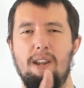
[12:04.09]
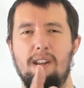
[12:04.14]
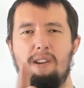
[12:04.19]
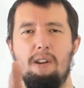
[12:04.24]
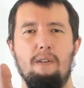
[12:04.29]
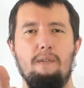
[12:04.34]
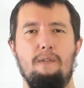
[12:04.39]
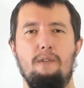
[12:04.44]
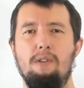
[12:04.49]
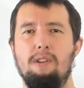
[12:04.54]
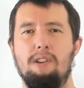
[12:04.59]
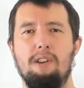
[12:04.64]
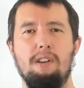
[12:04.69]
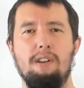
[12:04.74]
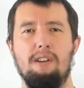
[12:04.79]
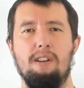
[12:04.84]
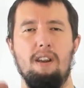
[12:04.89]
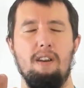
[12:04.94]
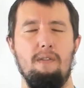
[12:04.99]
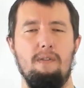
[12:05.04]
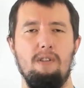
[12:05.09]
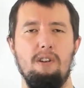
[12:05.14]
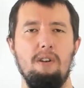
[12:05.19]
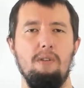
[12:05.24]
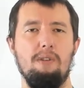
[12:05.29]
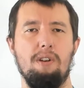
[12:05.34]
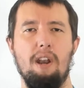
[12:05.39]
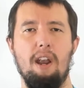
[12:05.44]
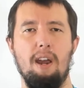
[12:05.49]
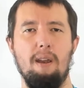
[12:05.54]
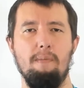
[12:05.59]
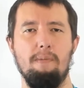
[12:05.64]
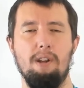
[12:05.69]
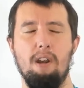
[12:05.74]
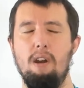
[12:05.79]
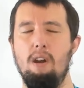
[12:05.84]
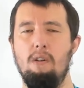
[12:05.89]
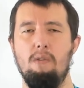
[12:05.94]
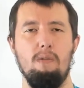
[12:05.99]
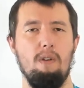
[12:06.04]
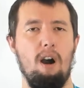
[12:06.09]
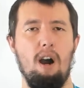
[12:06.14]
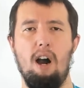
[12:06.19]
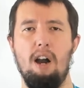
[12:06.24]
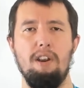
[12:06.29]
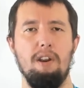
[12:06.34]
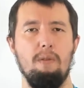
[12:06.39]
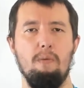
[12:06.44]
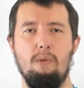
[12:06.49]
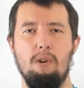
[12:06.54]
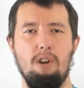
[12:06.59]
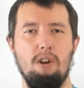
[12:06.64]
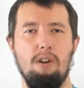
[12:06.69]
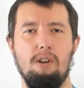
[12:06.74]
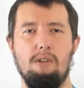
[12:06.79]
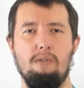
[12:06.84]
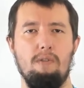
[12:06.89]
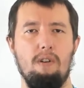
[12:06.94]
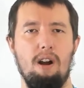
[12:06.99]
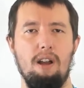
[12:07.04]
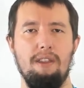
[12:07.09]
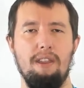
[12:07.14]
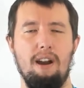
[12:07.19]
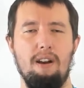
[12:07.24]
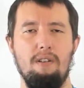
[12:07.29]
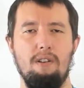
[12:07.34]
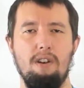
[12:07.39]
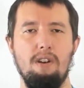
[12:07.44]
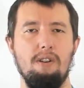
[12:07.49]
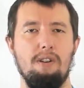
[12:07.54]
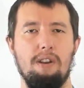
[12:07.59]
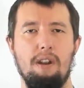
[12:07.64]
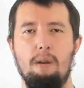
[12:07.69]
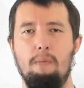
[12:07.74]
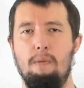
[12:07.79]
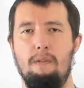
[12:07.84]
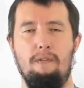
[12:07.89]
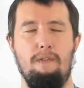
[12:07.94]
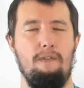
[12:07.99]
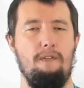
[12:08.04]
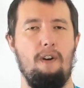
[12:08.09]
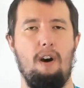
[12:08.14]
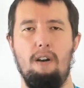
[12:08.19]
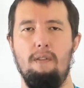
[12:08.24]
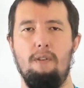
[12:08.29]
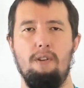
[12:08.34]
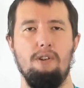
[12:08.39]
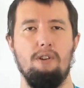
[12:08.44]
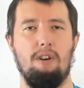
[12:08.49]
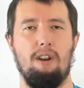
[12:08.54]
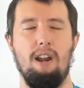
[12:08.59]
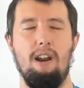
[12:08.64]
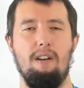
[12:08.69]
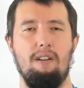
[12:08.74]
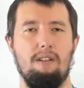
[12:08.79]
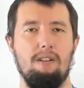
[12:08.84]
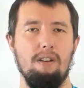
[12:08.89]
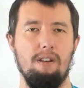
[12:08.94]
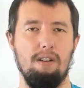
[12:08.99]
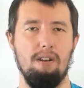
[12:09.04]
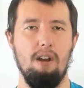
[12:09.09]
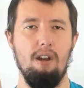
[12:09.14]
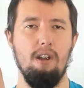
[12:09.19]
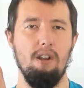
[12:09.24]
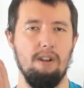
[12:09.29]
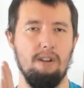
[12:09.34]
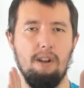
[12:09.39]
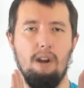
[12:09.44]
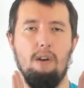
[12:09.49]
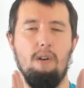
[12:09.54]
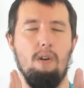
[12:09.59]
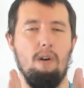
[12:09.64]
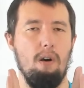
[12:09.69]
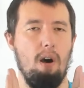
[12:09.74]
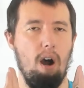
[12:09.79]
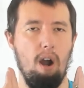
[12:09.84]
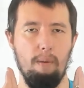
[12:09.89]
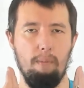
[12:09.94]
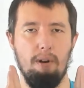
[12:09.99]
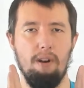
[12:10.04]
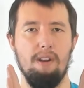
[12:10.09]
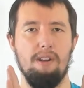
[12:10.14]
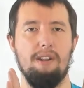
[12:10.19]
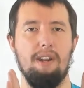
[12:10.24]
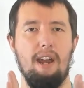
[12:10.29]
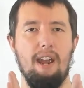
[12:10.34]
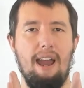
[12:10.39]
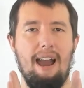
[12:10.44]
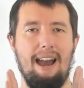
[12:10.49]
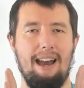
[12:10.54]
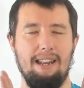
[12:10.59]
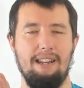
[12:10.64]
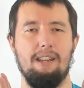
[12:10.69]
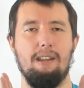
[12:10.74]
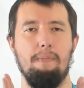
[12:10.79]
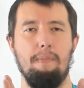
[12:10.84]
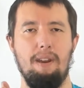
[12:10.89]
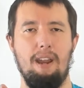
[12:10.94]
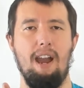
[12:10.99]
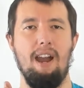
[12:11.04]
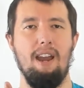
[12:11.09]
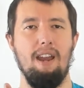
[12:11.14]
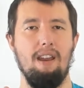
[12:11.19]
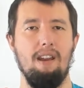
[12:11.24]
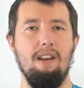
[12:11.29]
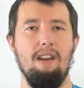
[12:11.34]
So for instance, if usernames, right, I don't want you to write down a username of 500 characters, so I'm going to say it has to be 8.